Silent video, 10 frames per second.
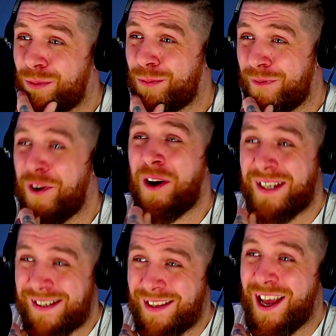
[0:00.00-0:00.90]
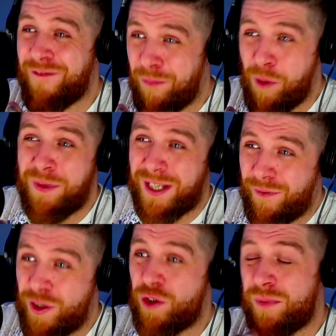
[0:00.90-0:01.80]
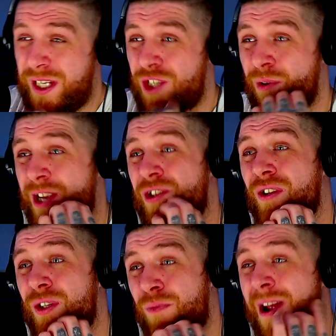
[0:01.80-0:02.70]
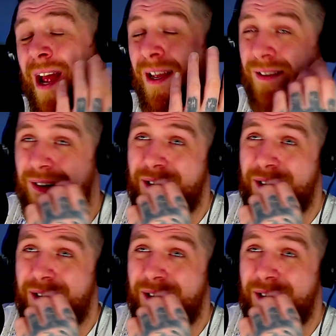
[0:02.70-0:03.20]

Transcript: with not an easy life. I put myself in some situations where